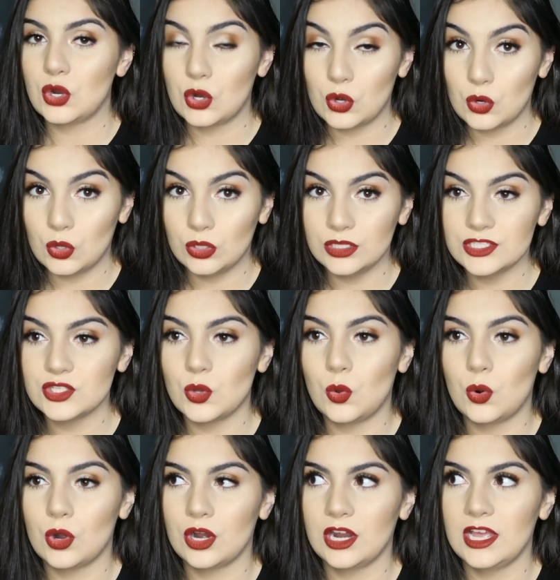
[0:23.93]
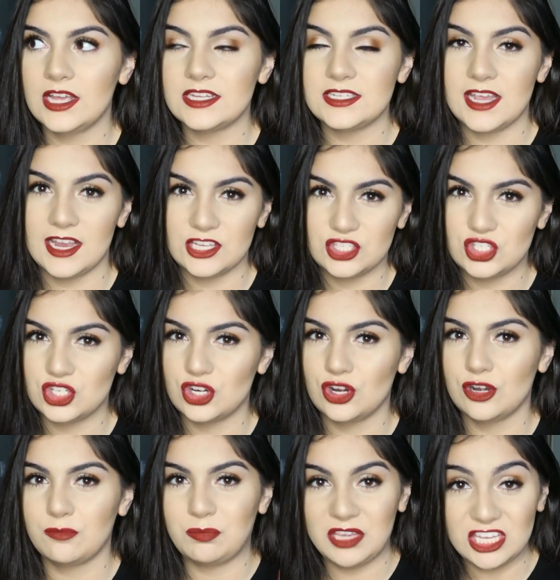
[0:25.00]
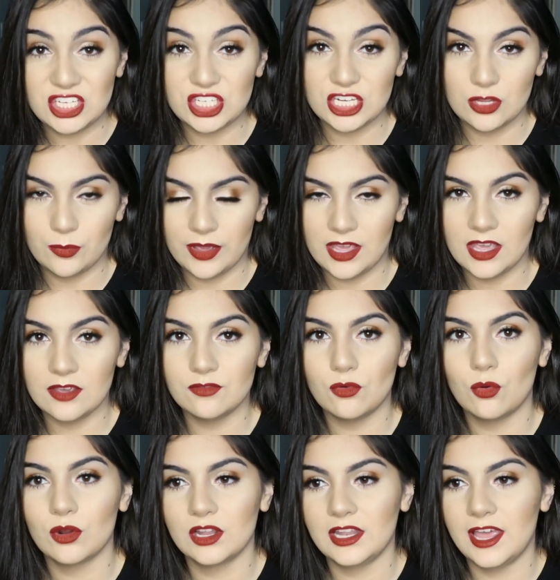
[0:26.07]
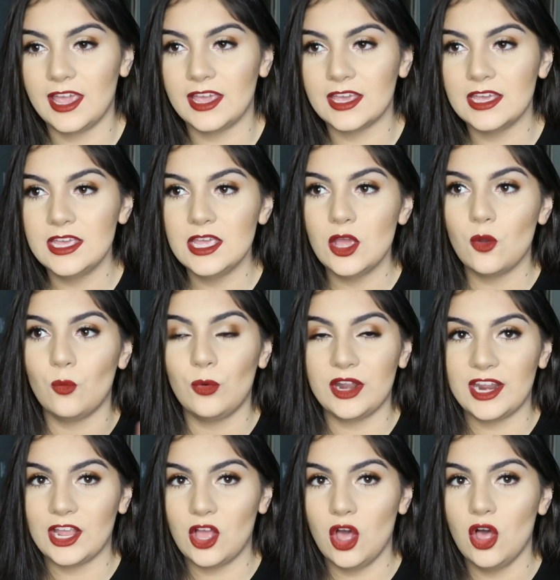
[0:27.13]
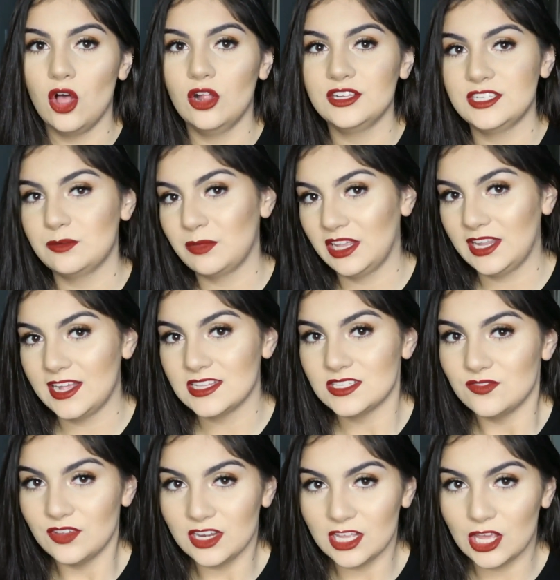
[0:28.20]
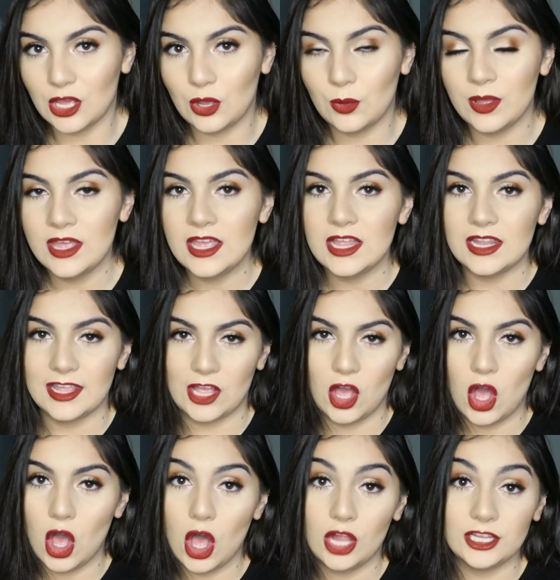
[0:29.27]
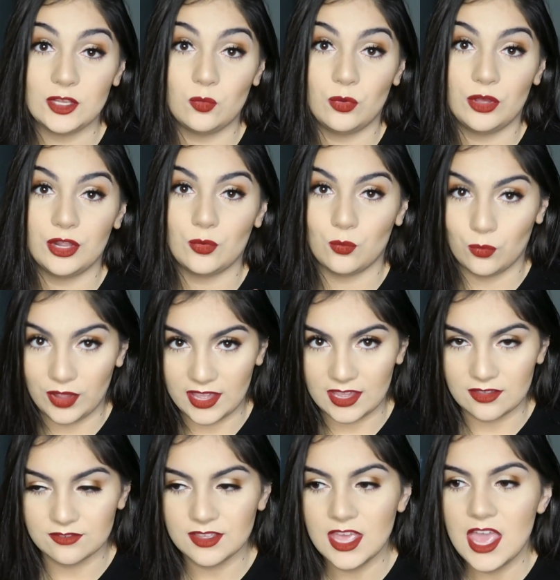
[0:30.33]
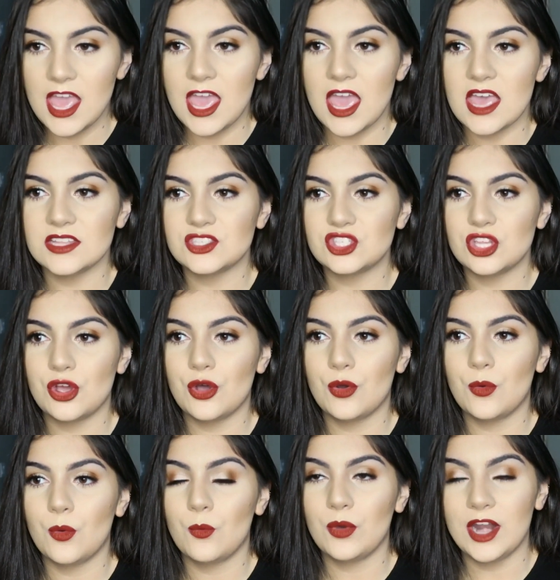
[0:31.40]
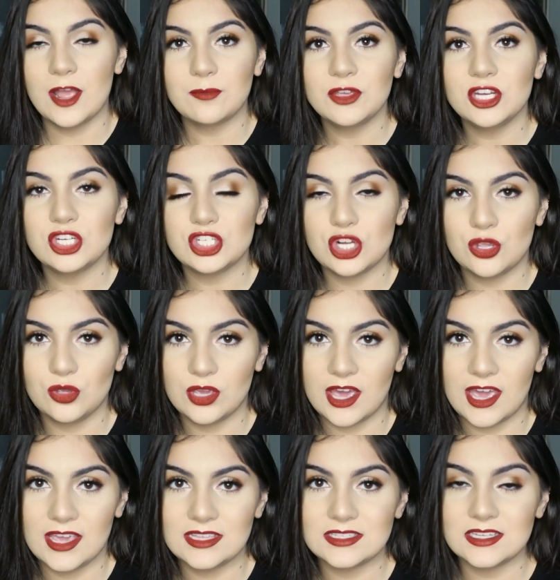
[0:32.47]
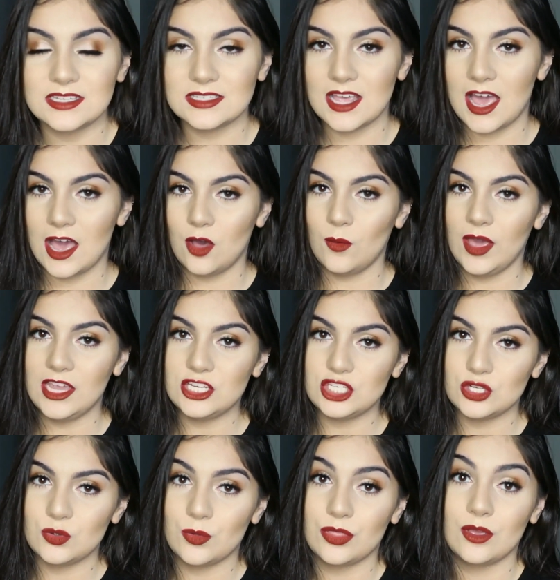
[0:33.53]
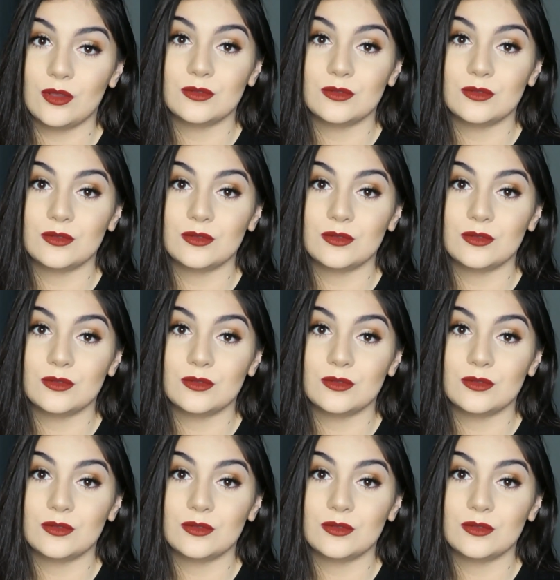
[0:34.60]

curls or a textured beachy wave, or like what I called in my last video, like a Hollywood wave. And so what I'm gonna show you guys is how I do